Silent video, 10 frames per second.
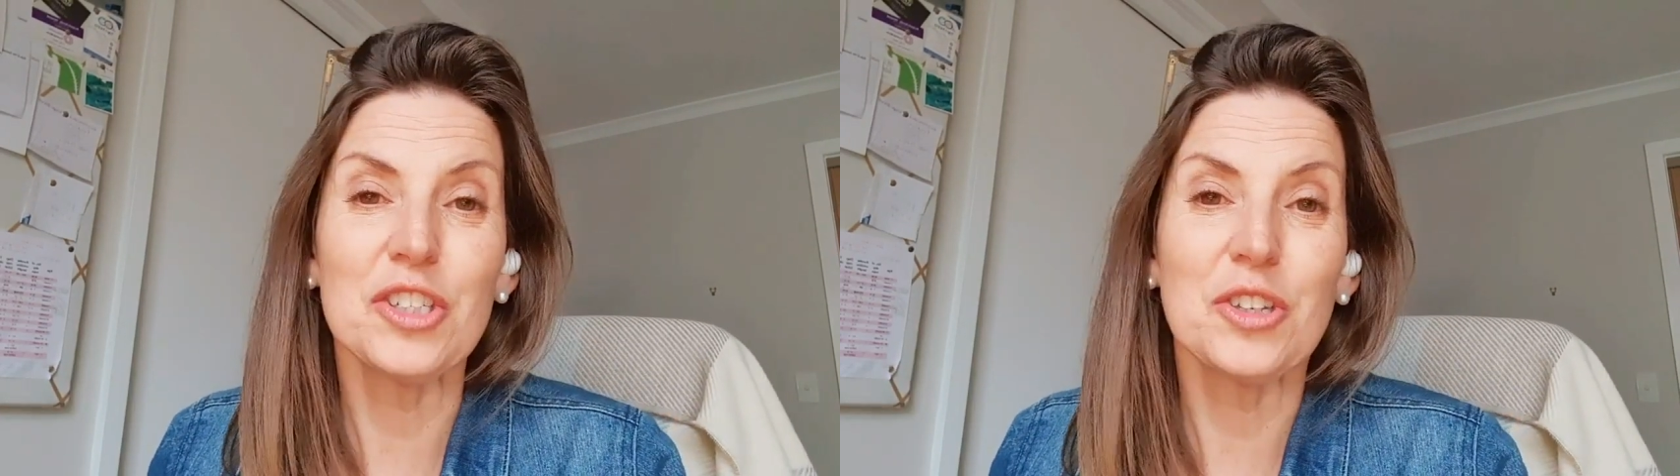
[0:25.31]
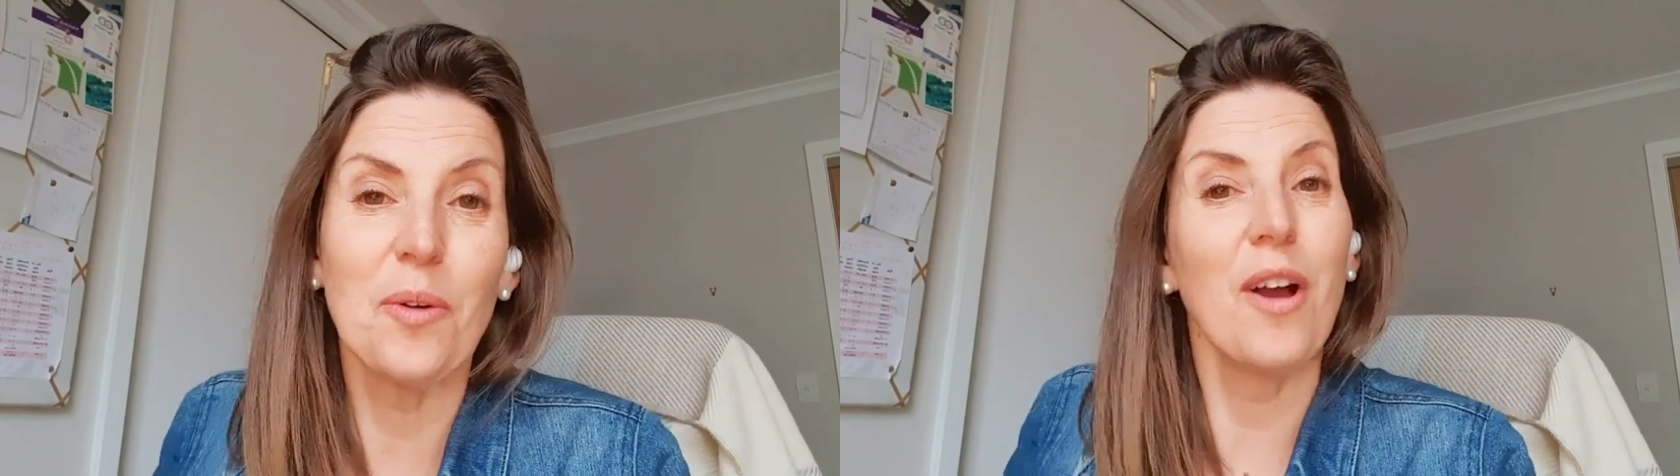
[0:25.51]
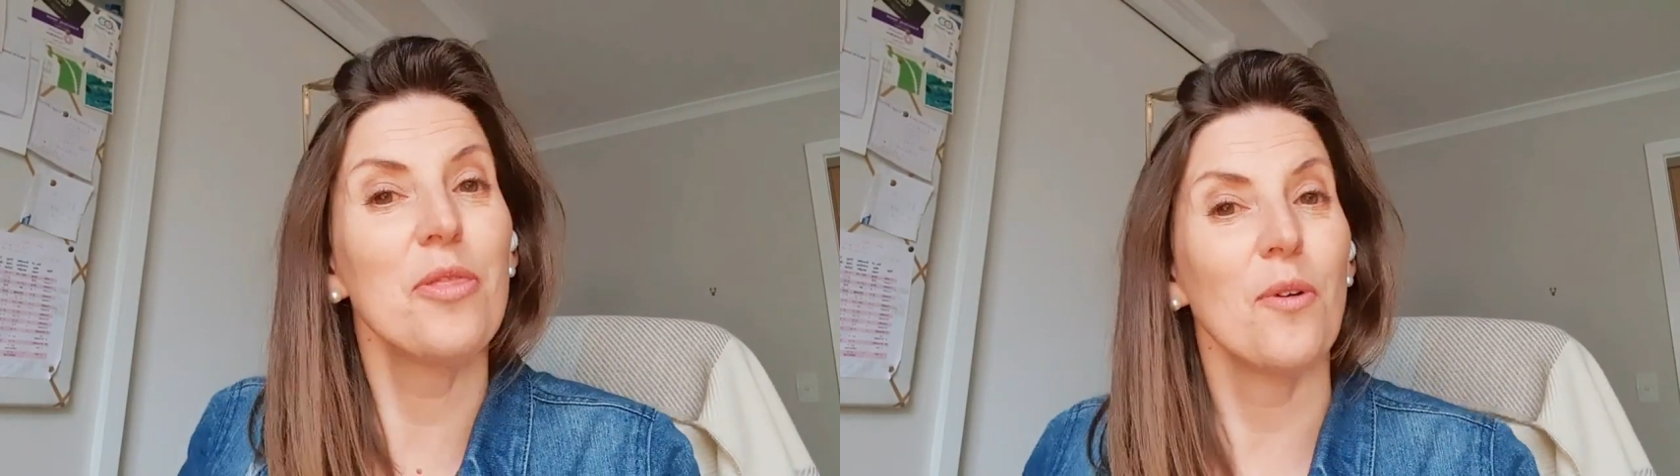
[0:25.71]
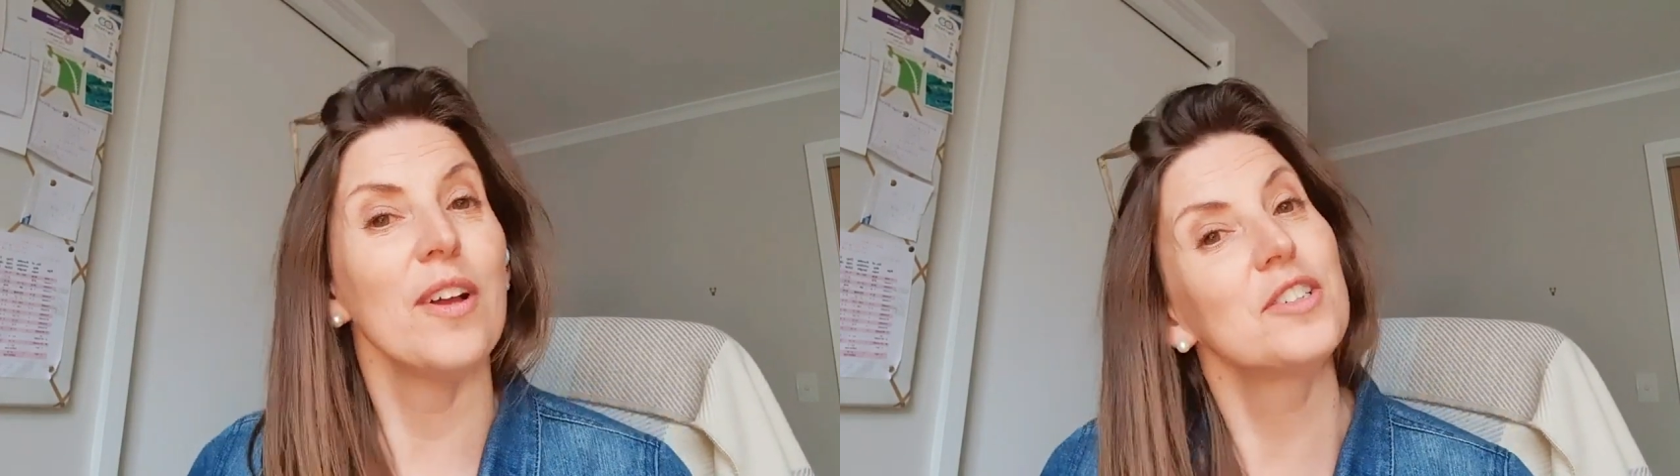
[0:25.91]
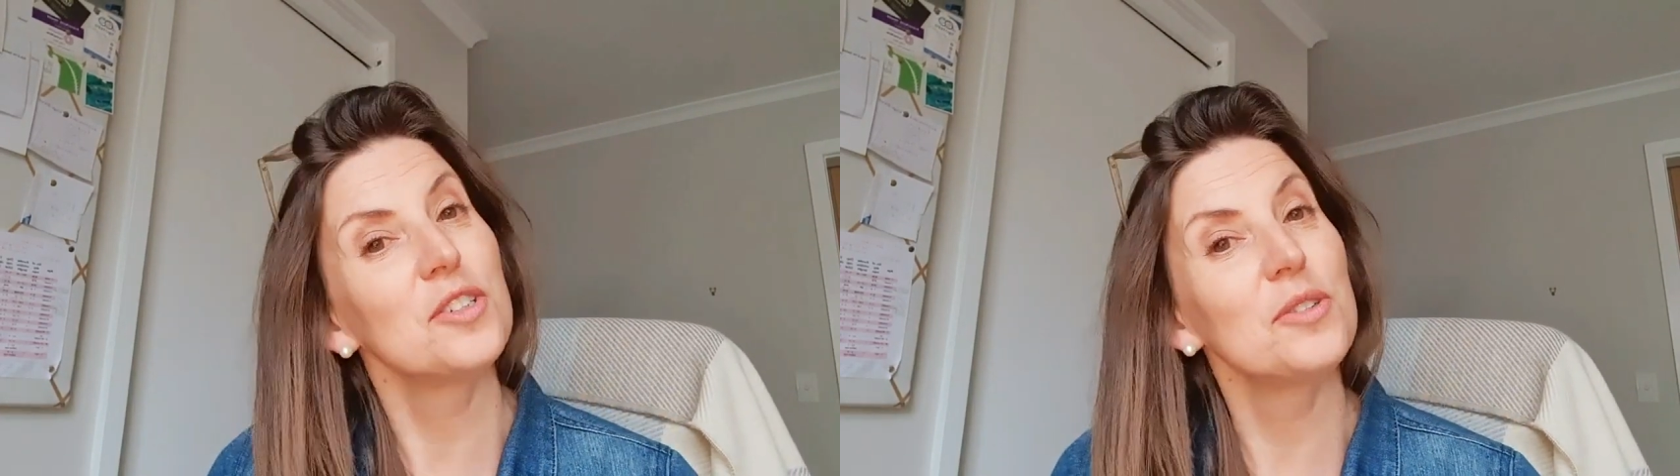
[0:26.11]
so I thought
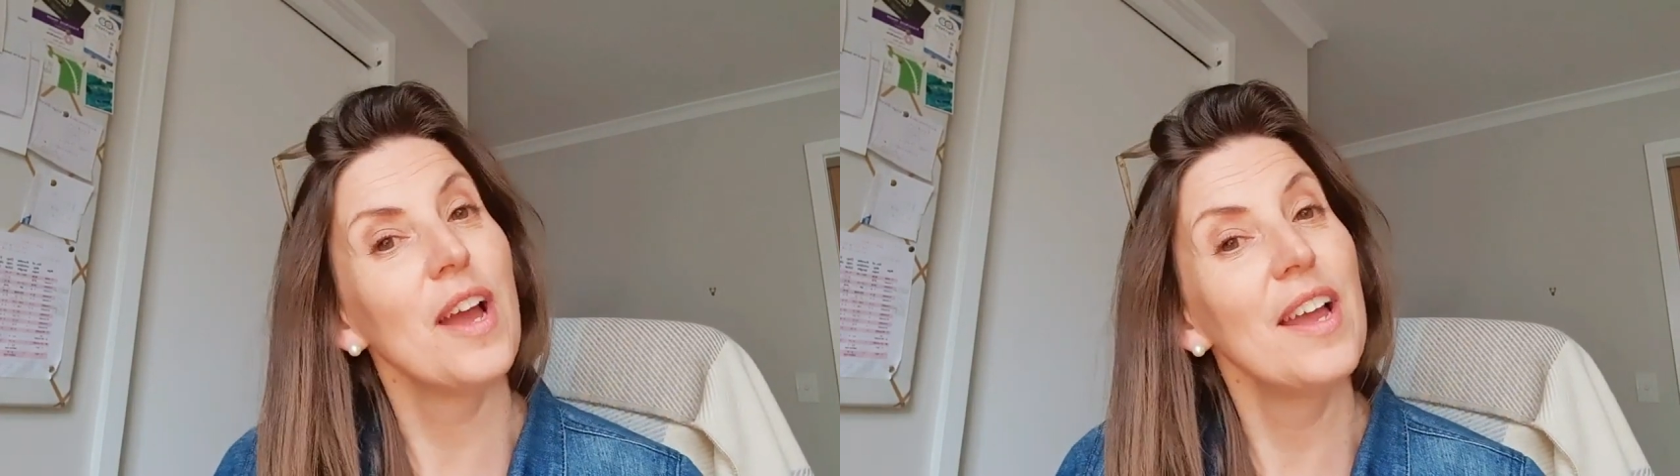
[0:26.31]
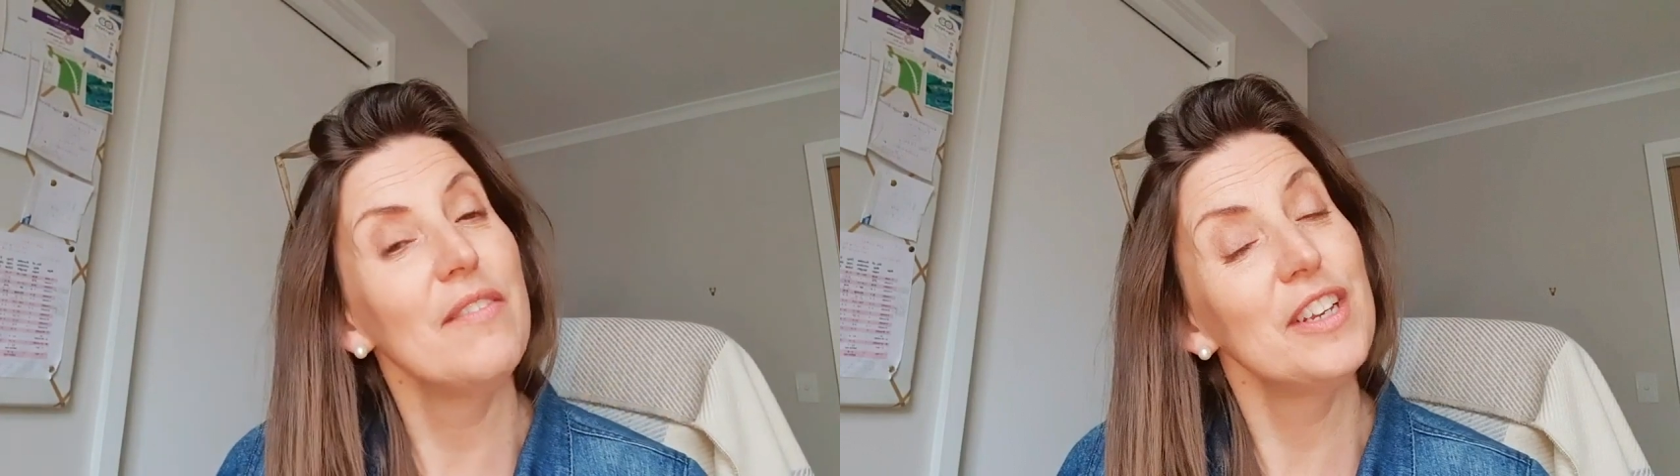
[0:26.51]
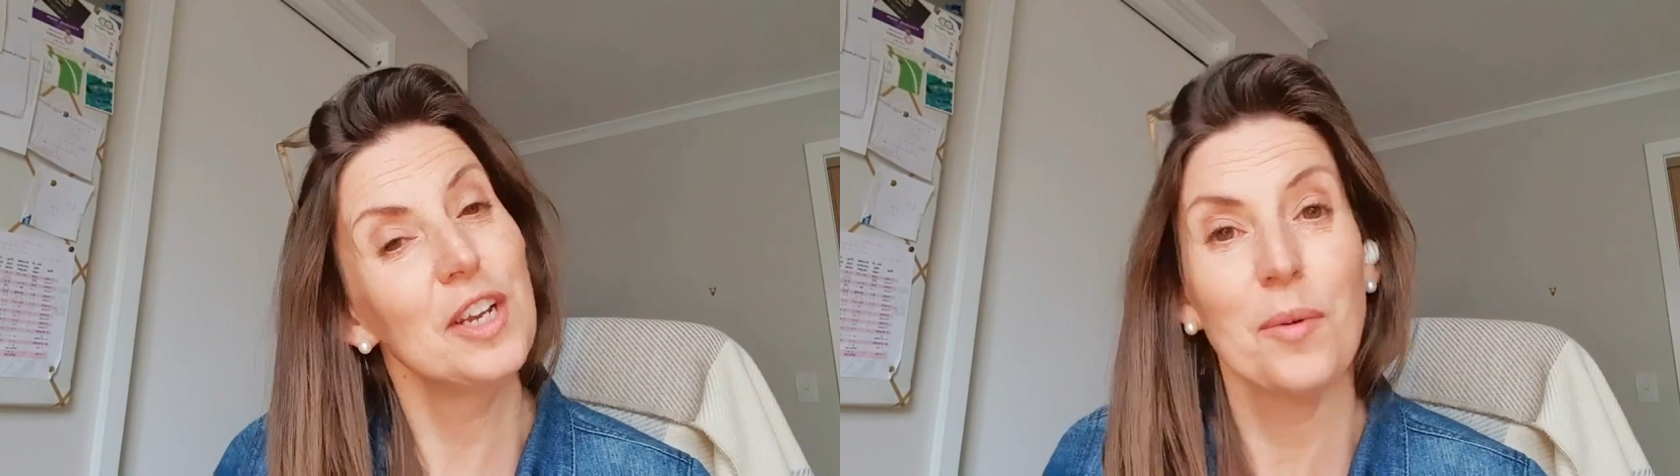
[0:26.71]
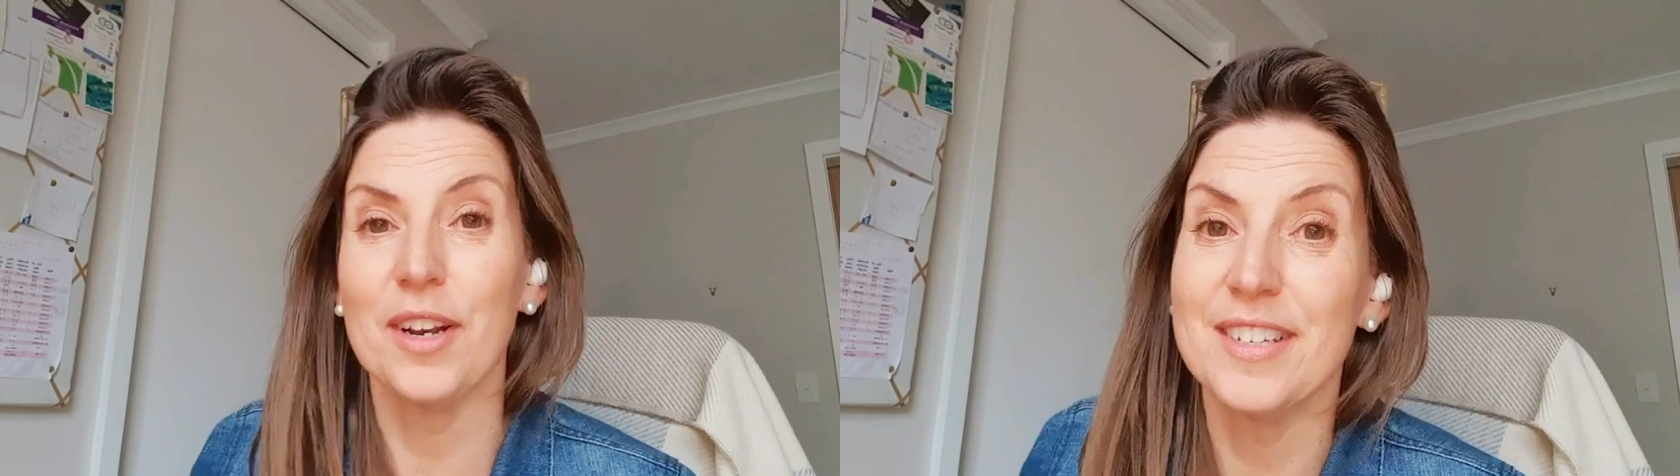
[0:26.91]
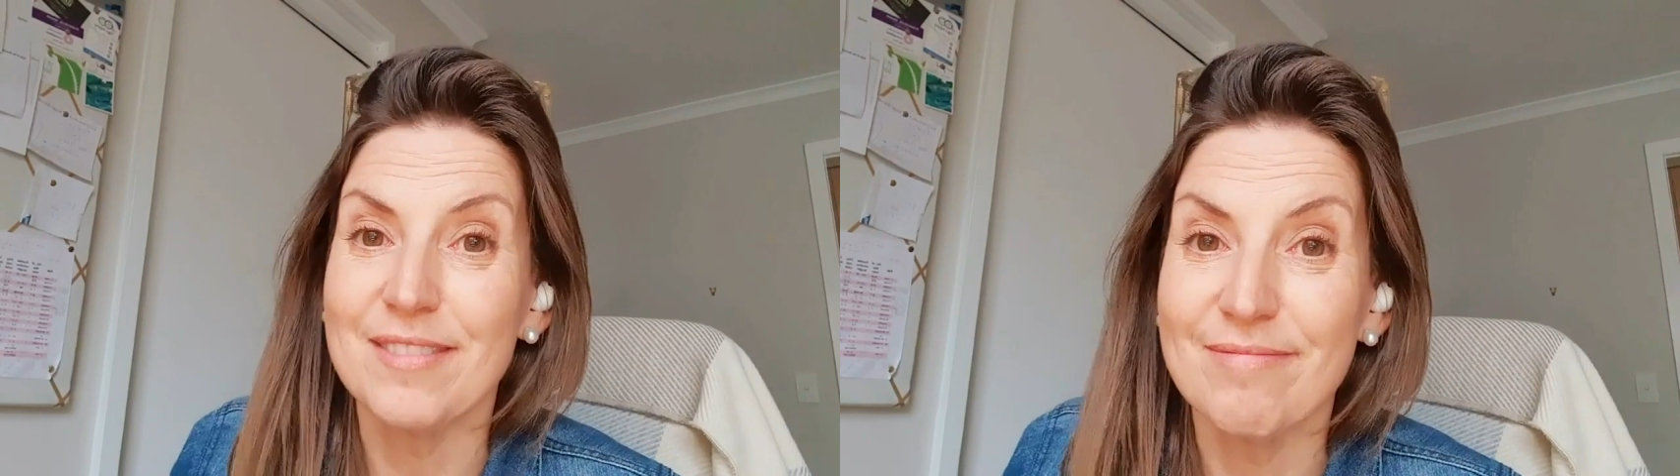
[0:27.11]
I'd do a video on it.